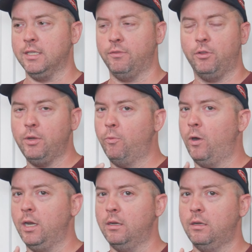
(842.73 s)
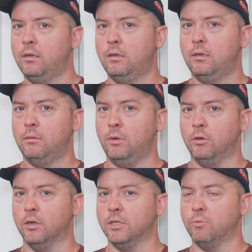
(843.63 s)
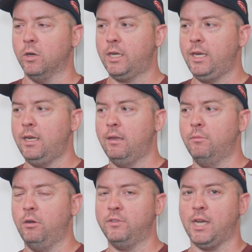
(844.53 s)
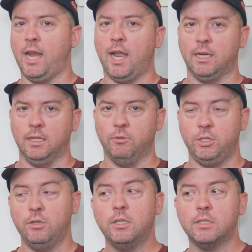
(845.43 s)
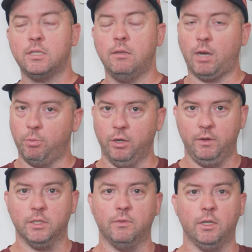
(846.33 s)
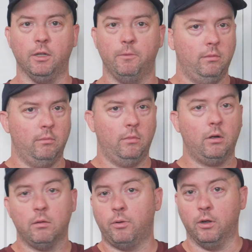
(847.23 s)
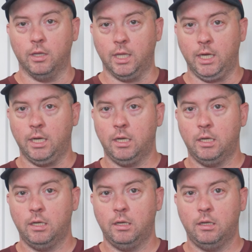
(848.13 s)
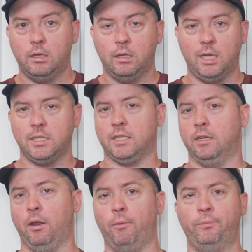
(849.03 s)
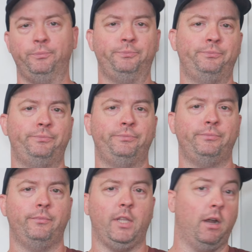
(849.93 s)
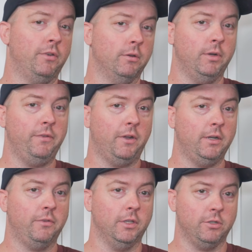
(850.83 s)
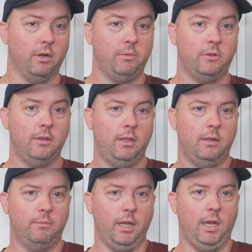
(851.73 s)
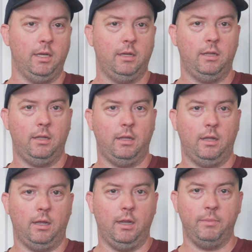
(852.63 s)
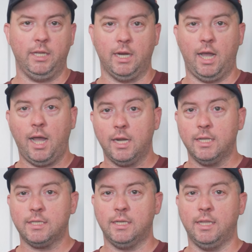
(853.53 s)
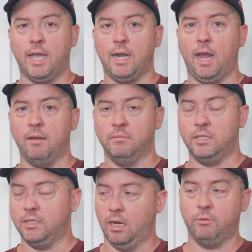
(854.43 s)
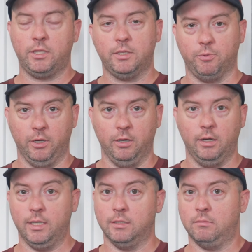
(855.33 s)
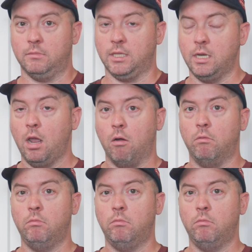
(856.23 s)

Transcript: If only one motor is working, it moves diagonally, which you can see in my previous video. More importantly, I just said no. They offered a refund for the trouble, but I'm being honest in that I'm done with this printer and said no.